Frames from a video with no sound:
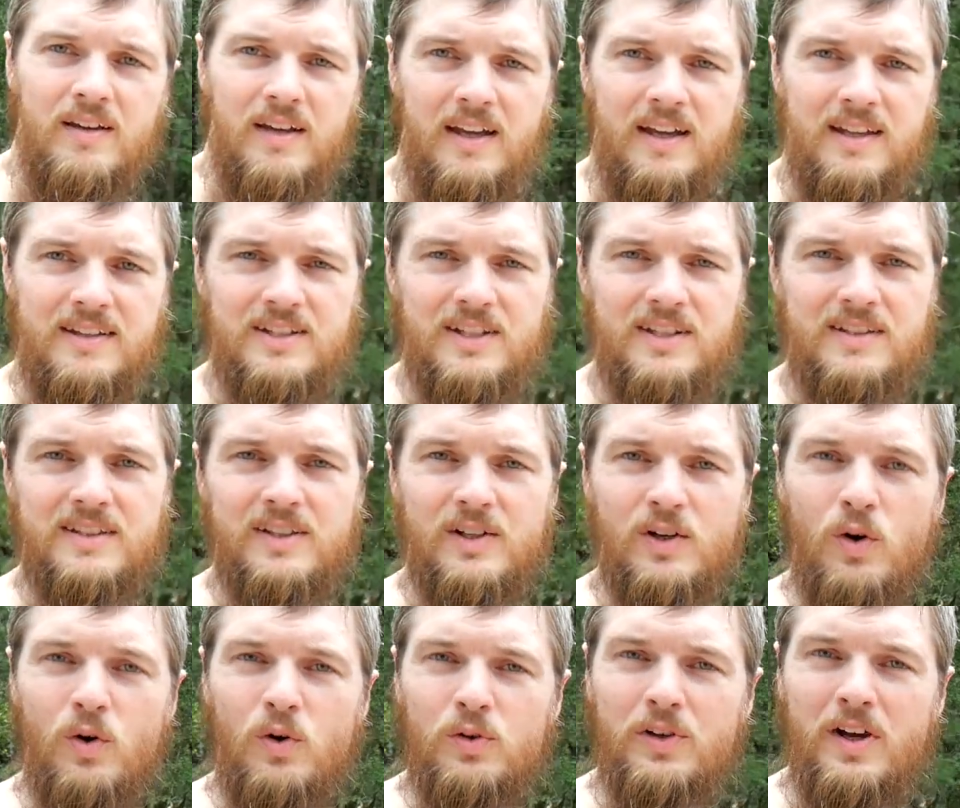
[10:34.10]
is just
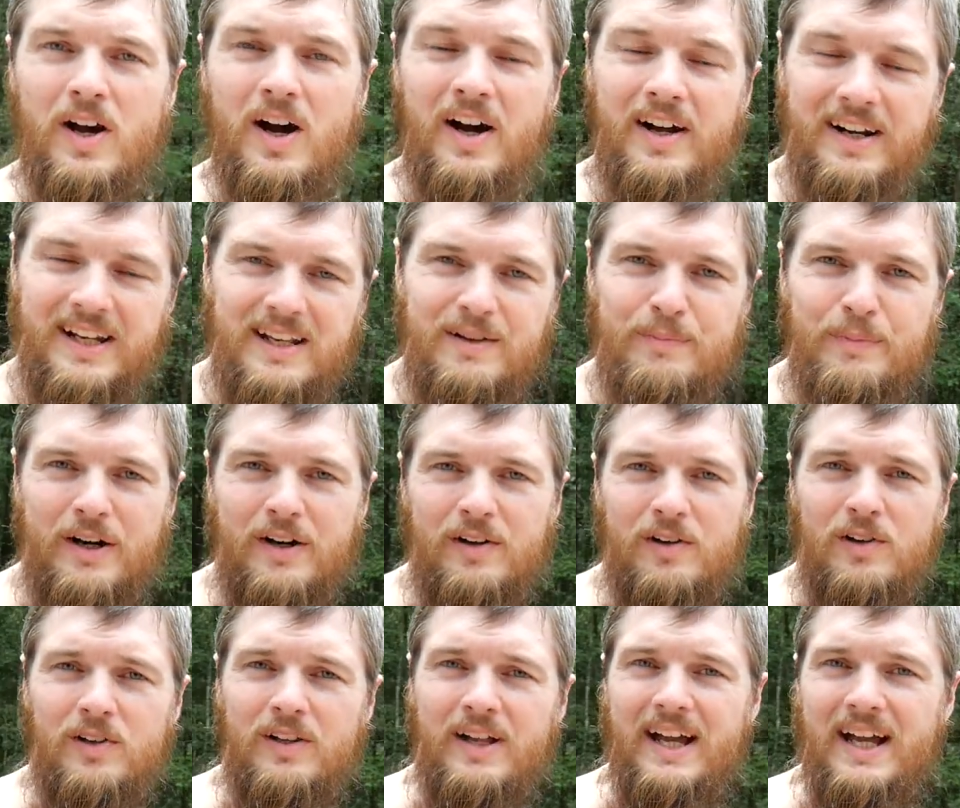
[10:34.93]
an old honey
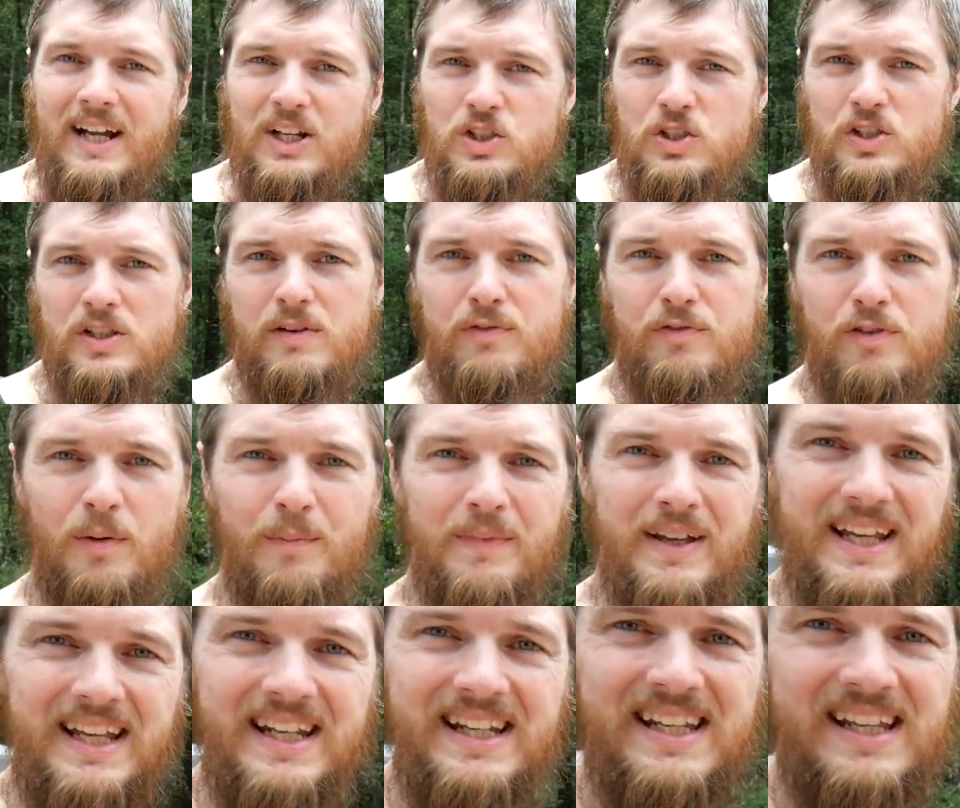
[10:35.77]
barrel actually
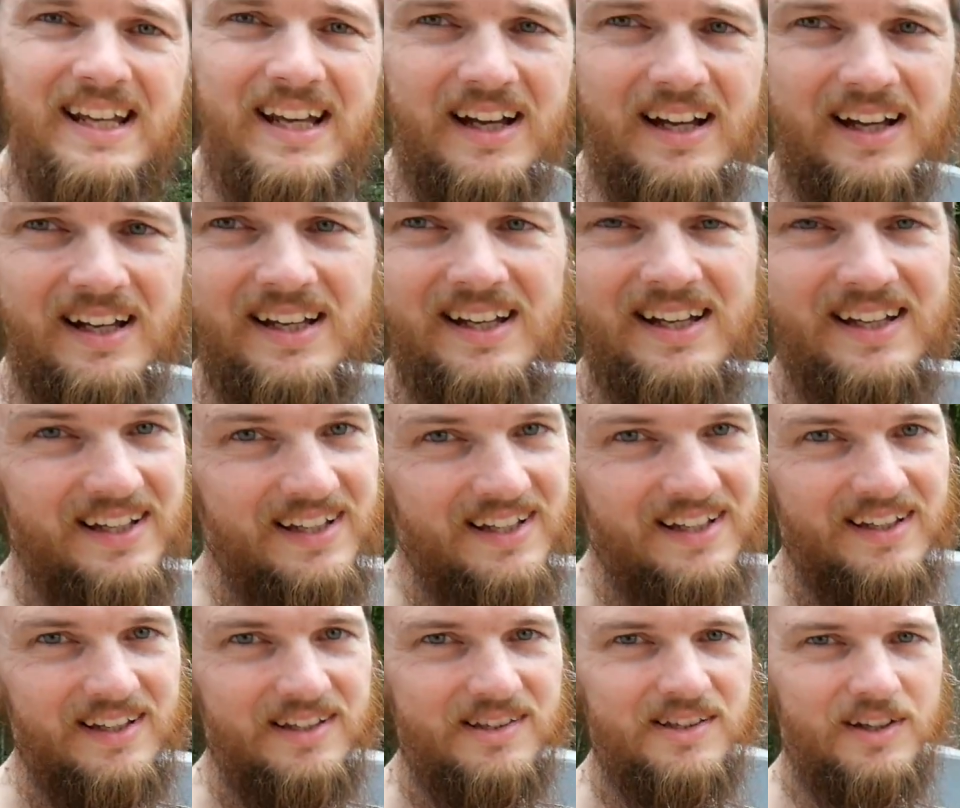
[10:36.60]
from India.
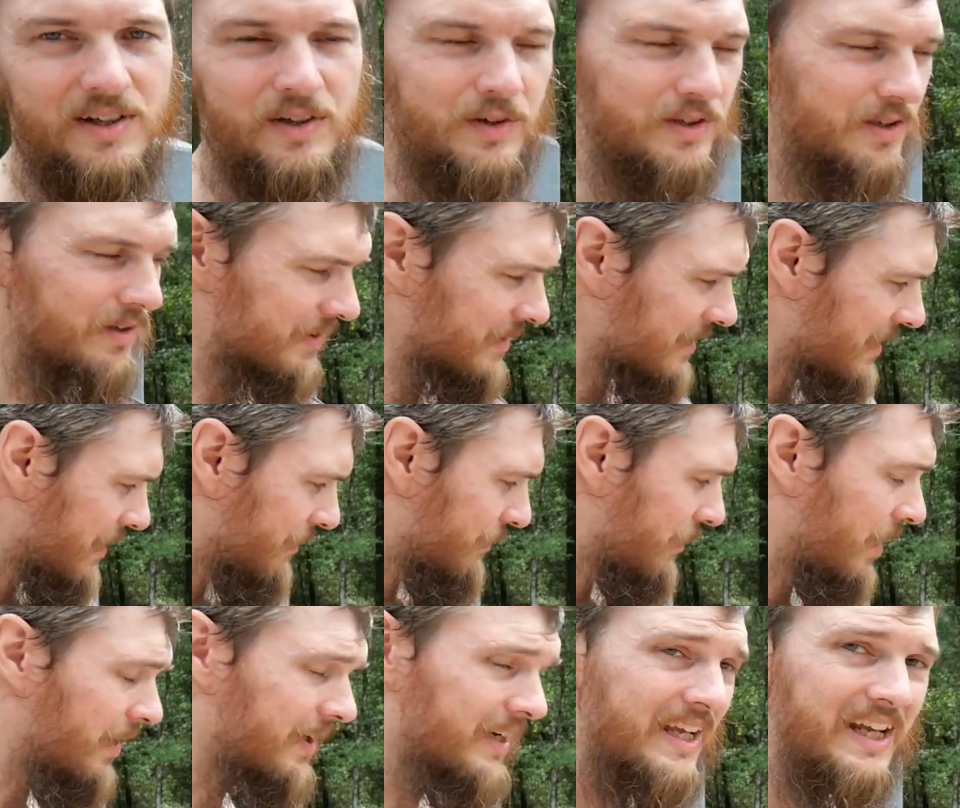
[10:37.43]
So it used to
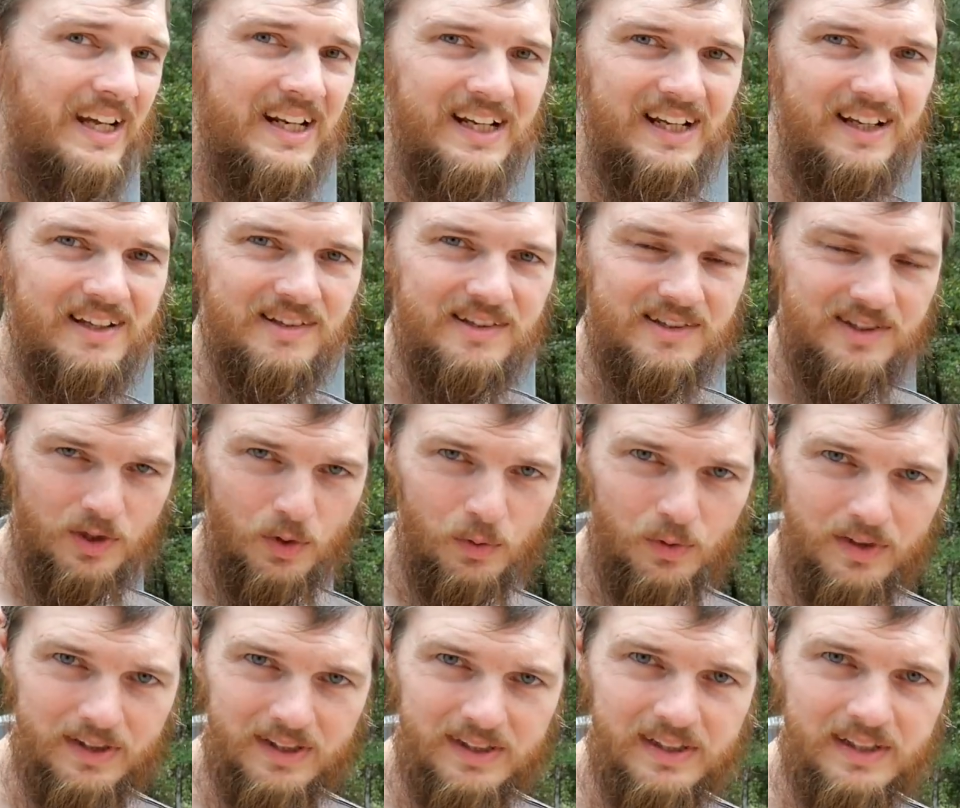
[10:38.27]
have honey in it,
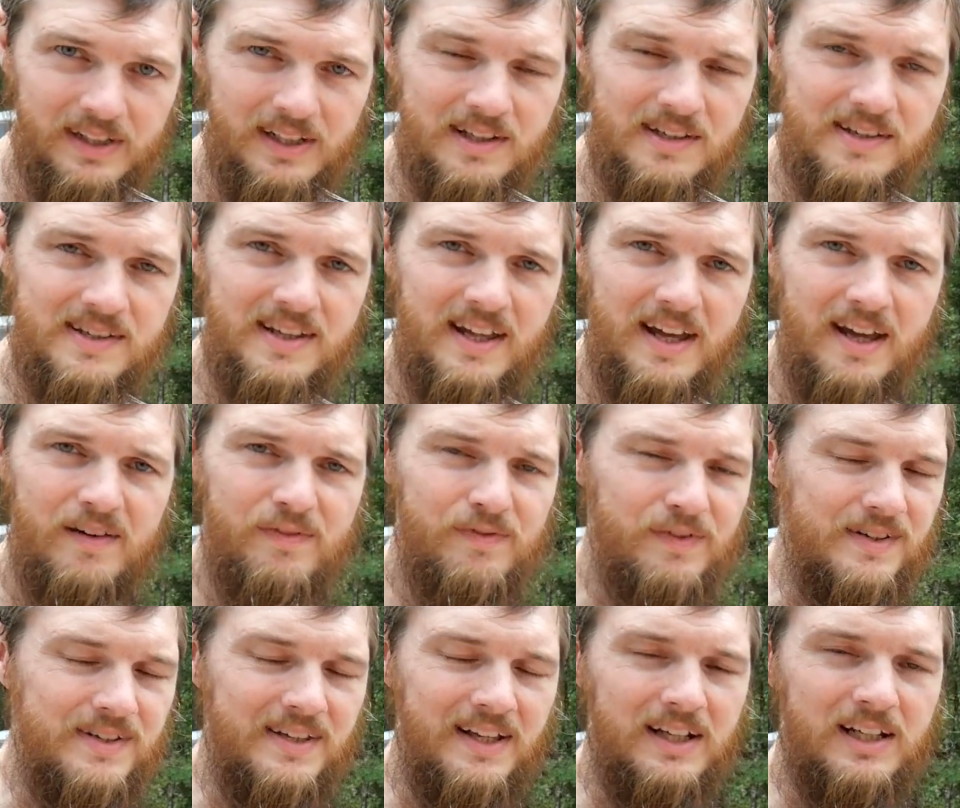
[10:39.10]
totally clean and
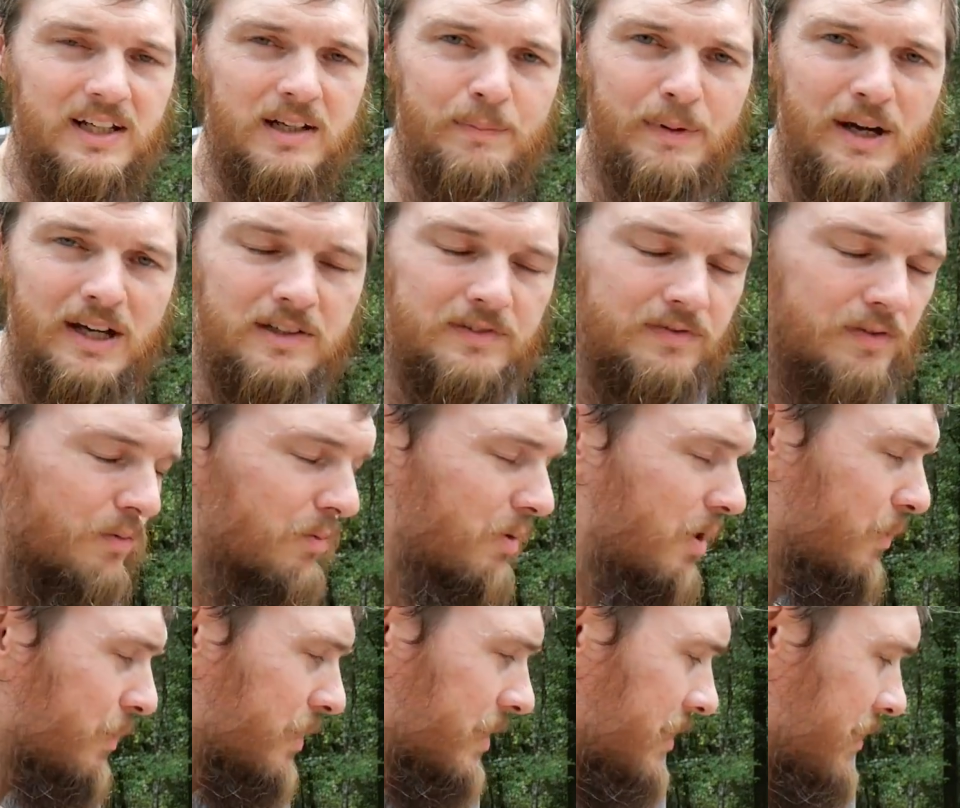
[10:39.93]
safe. It's not gonna matter for
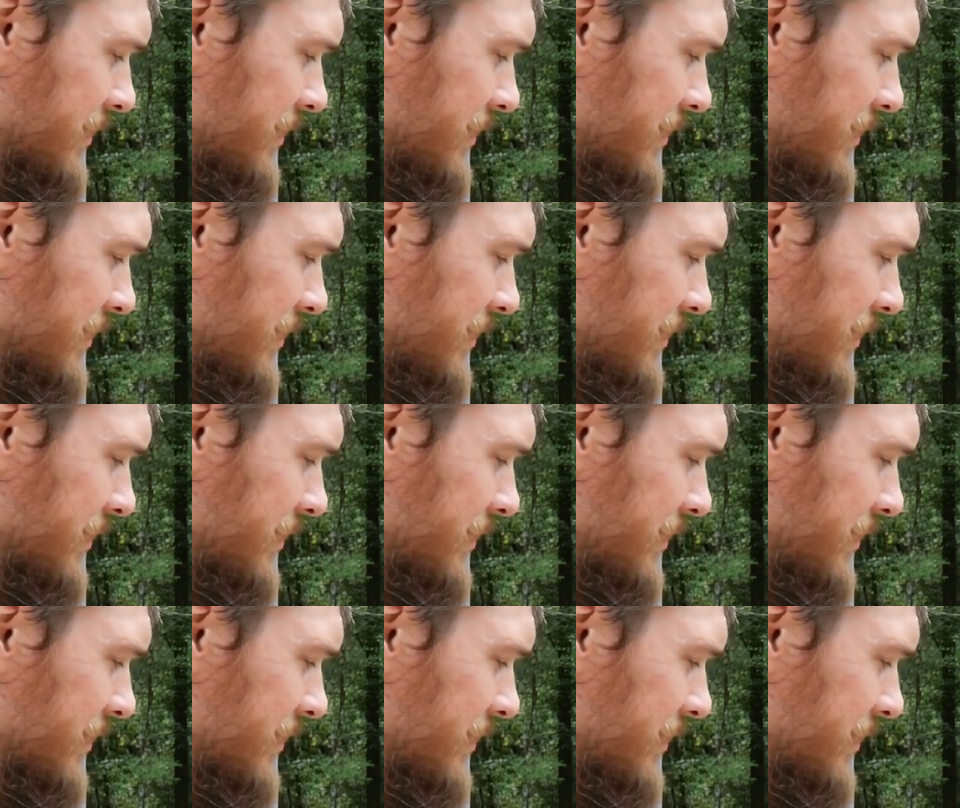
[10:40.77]
what we're